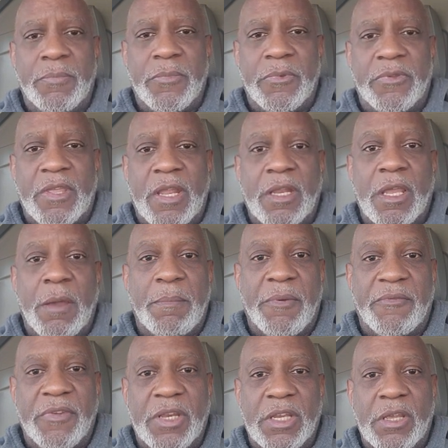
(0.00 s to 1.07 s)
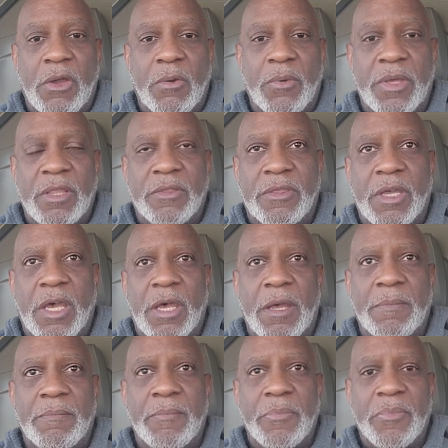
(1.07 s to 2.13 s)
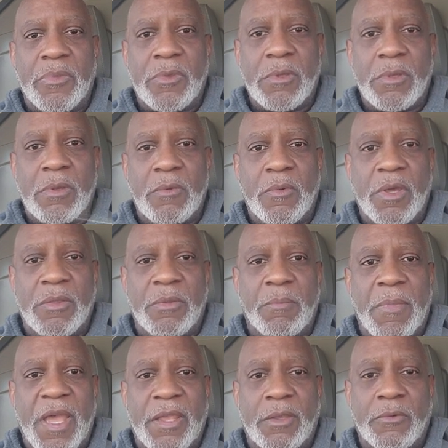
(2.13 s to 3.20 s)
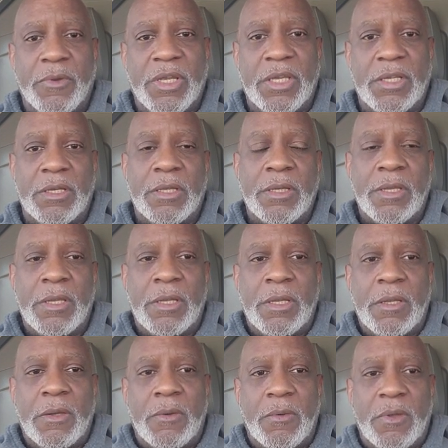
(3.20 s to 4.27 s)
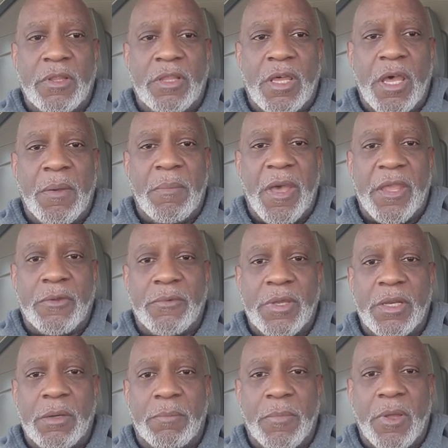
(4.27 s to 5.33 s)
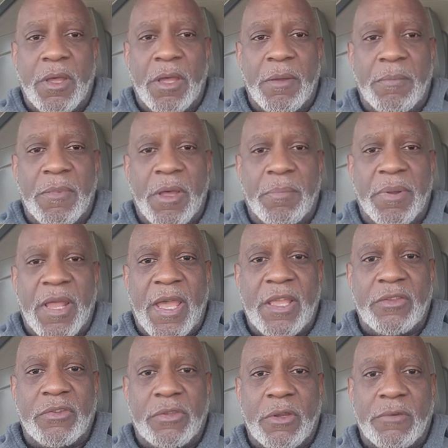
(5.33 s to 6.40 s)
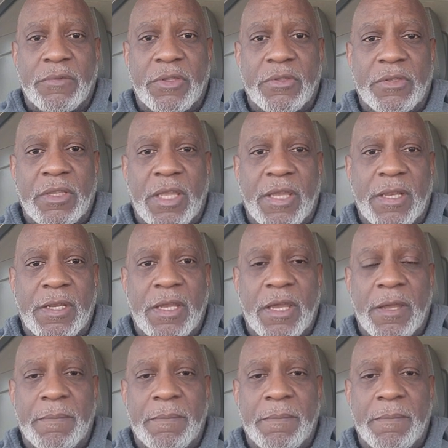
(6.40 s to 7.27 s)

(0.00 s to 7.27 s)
setting up a video with Mike Reed, Mike Reed Appliance Service. And